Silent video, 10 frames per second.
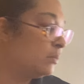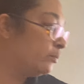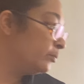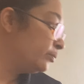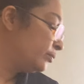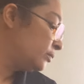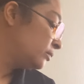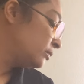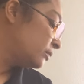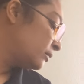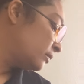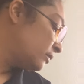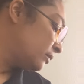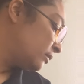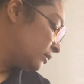
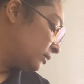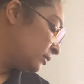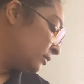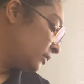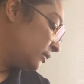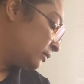Nobody speaks.